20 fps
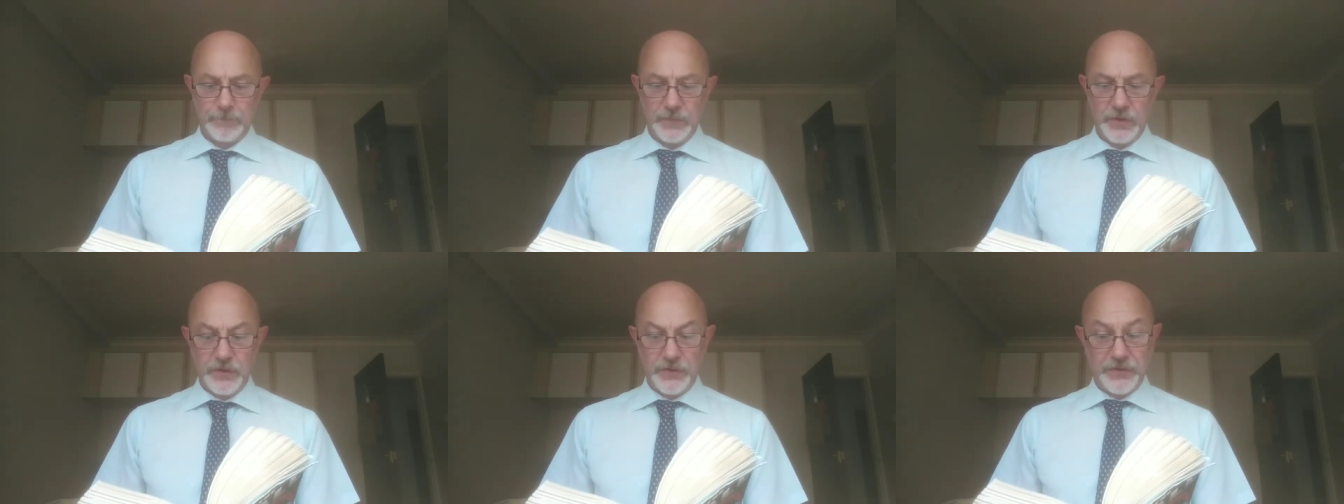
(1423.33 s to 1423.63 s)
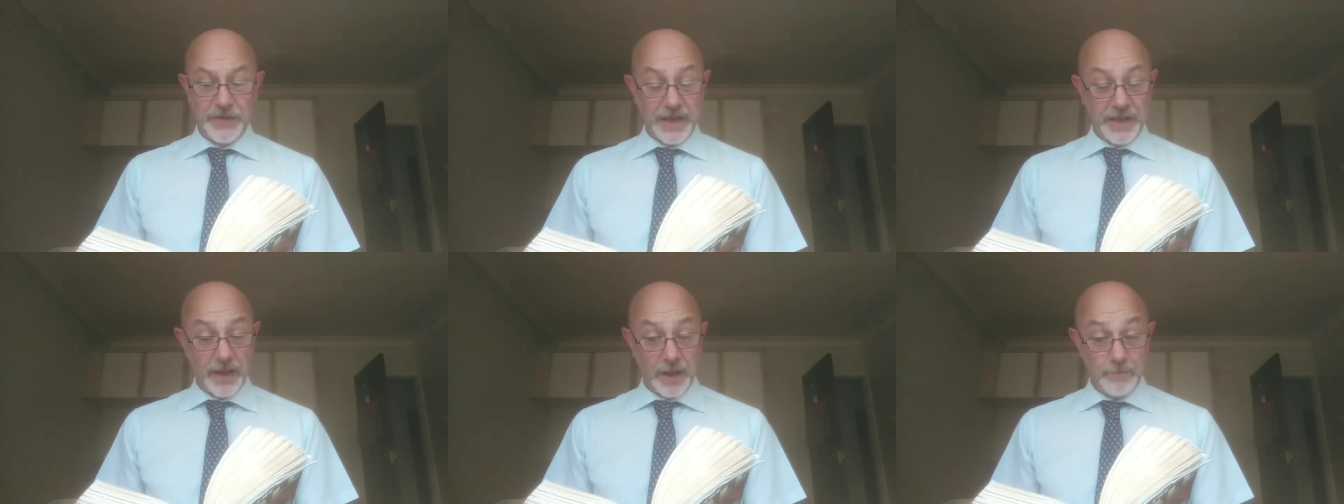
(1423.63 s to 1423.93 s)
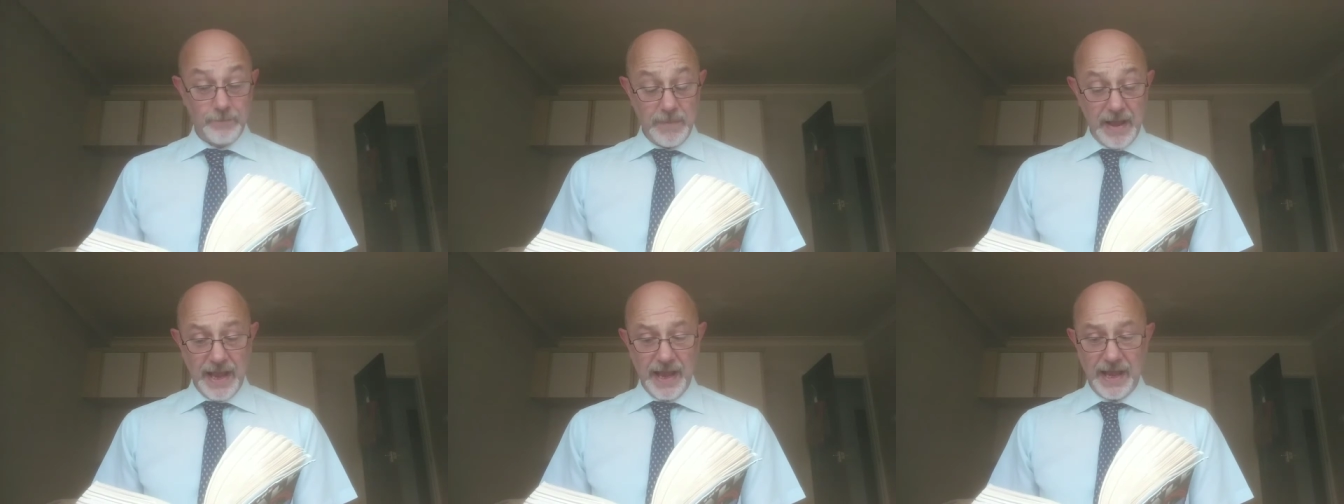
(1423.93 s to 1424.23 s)
You think
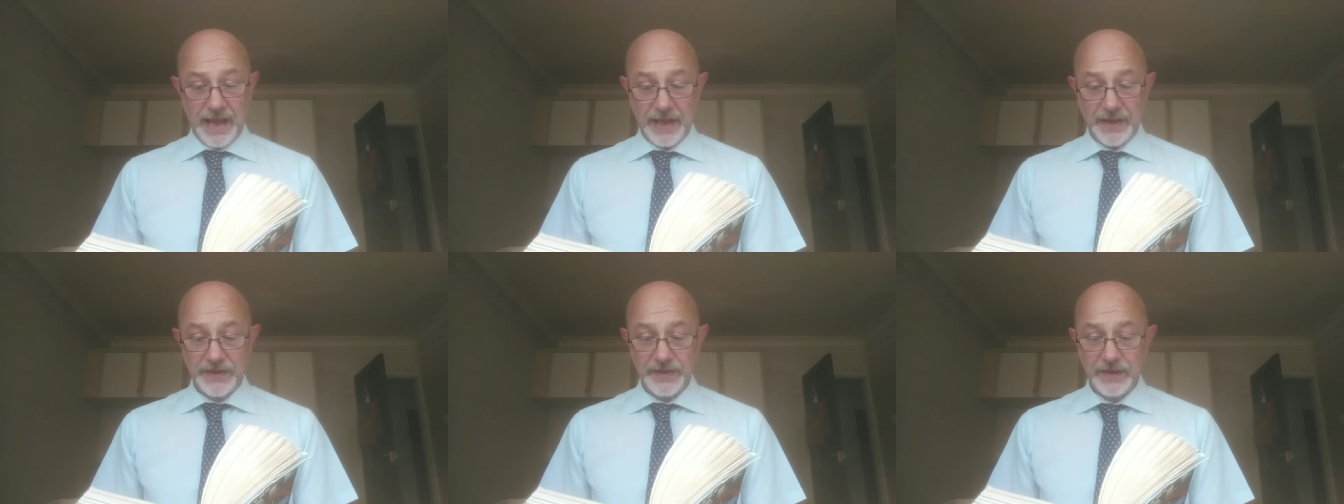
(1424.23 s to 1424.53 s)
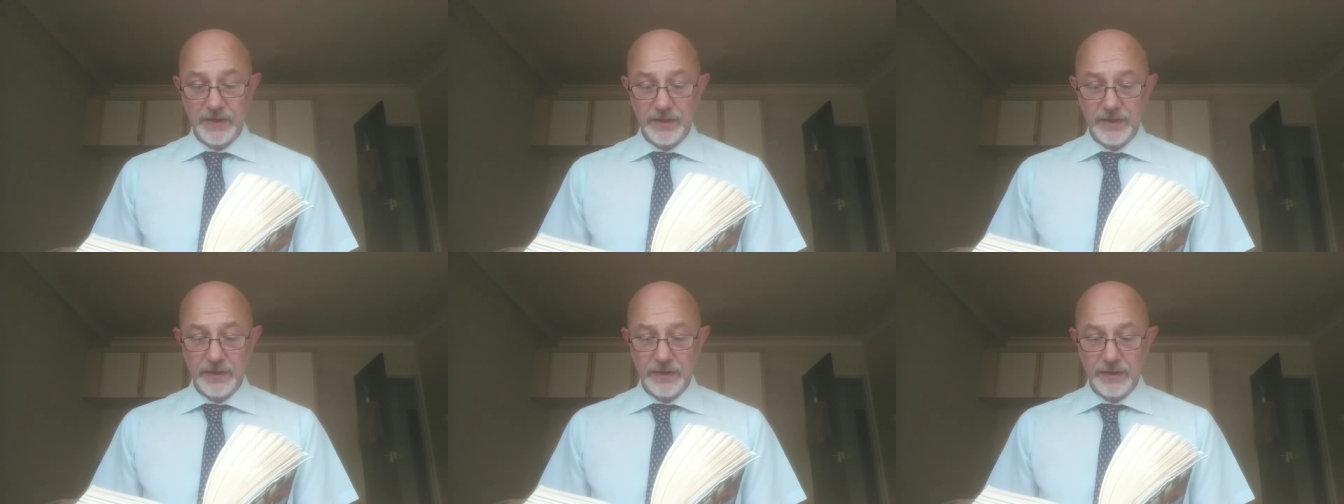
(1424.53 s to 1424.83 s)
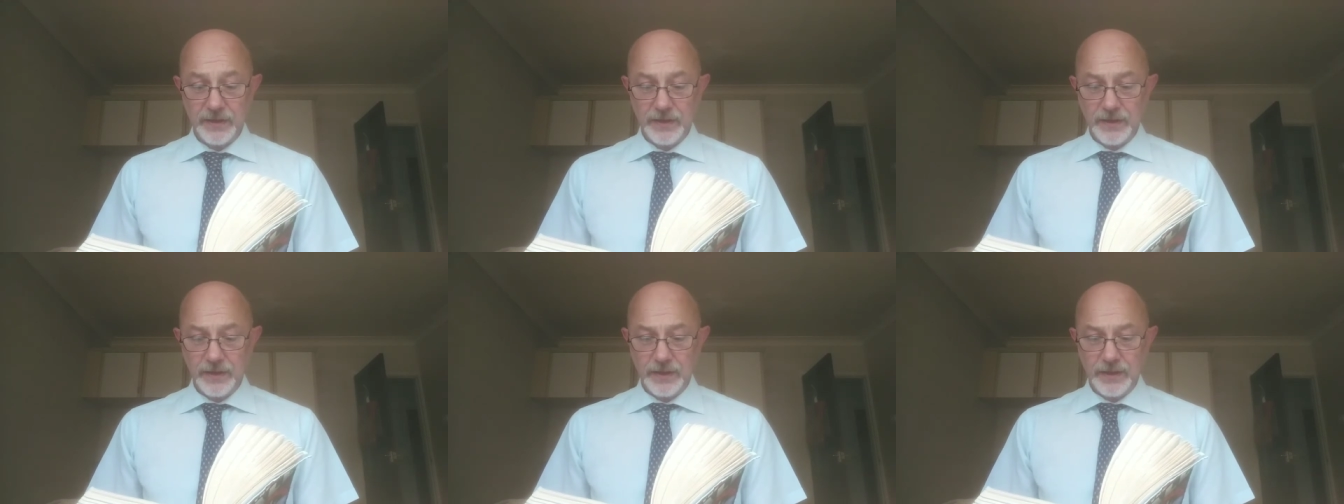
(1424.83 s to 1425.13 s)
I'm mad?
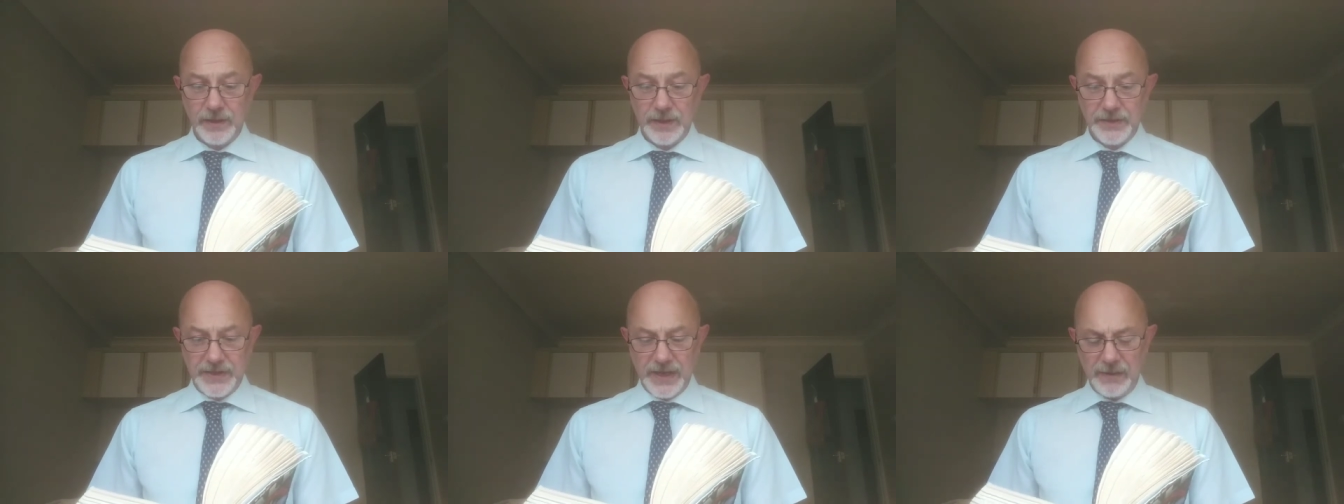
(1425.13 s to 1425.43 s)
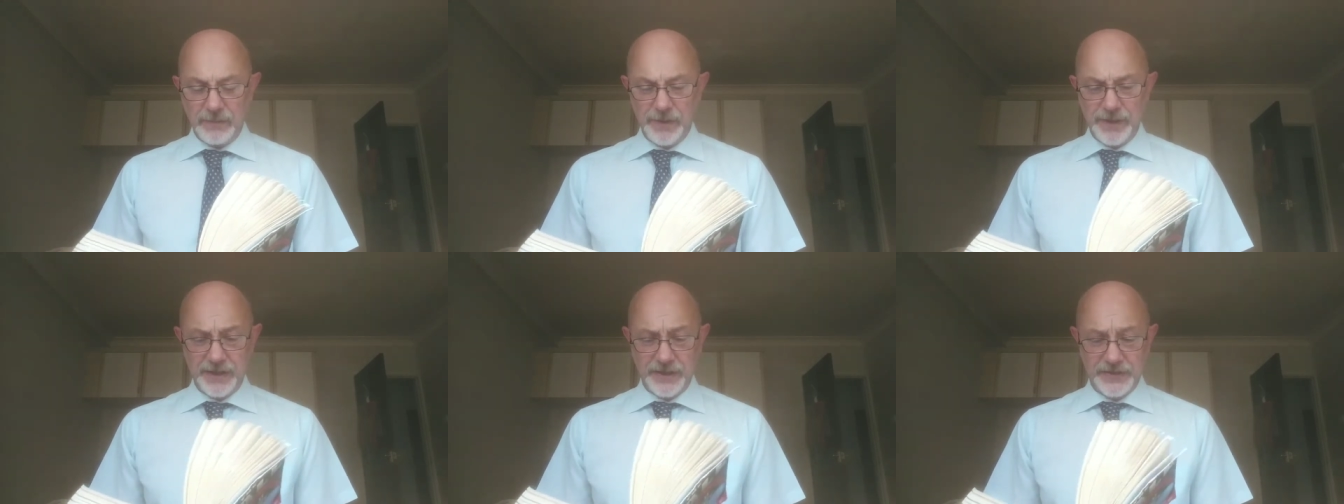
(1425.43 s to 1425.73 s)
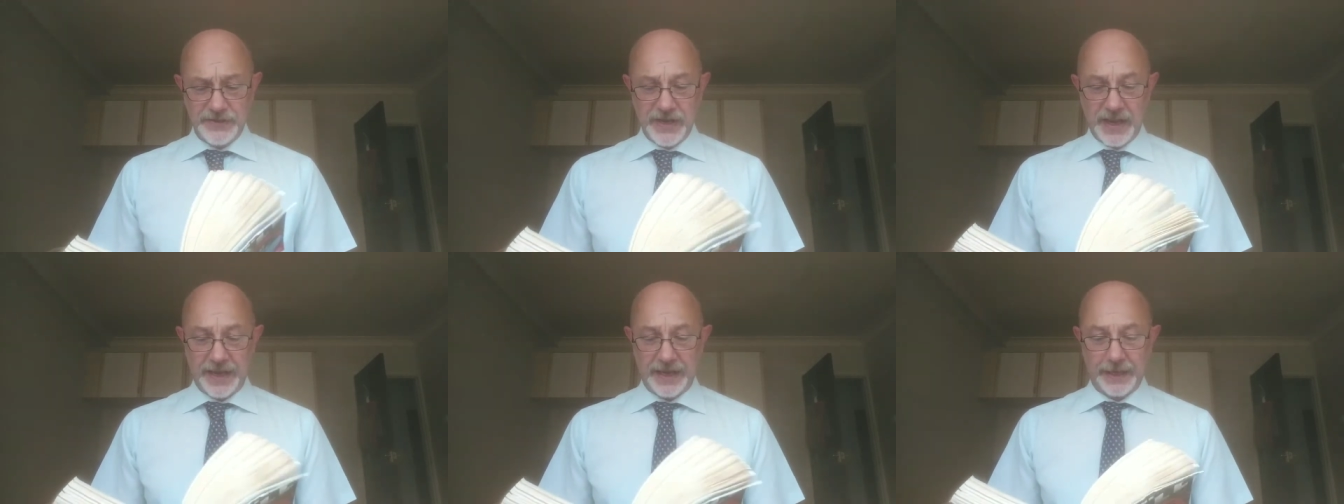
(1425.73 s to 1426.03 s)
Is that what
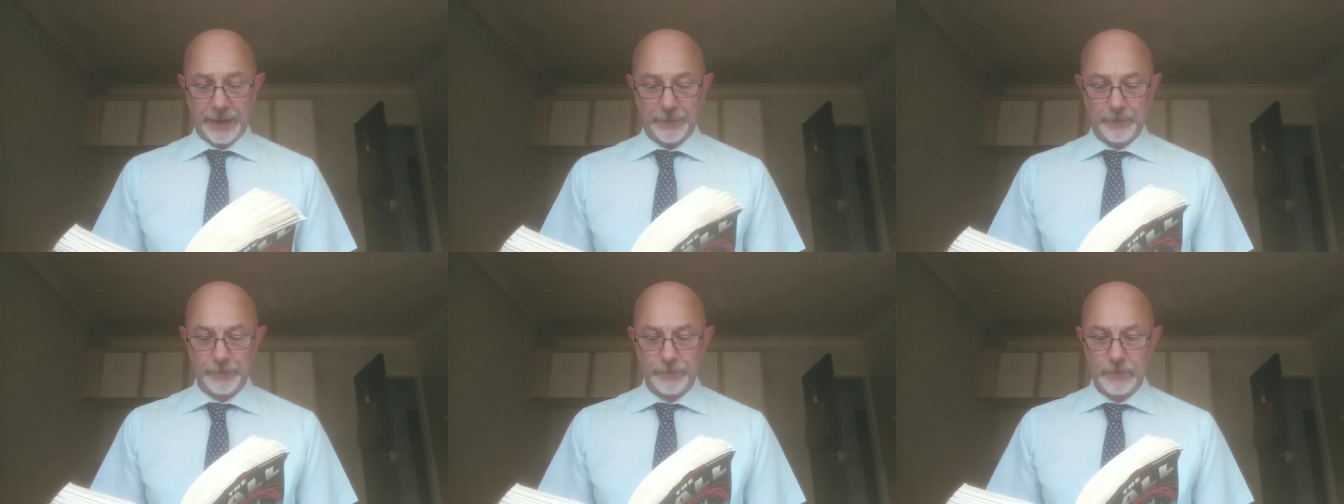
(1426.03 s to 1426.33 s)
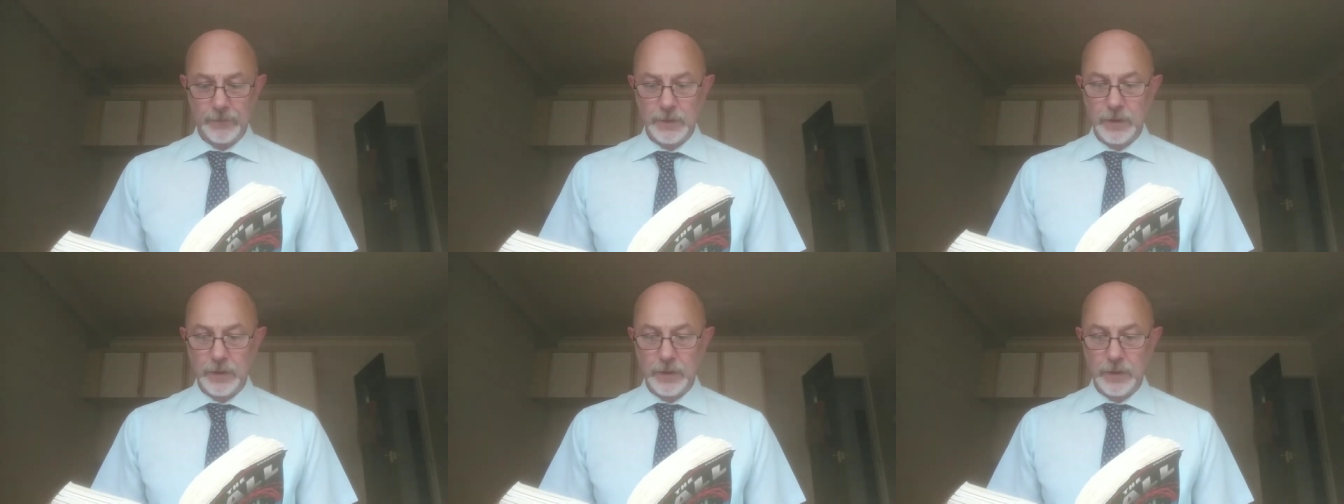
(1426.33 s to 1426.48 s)
you're saying?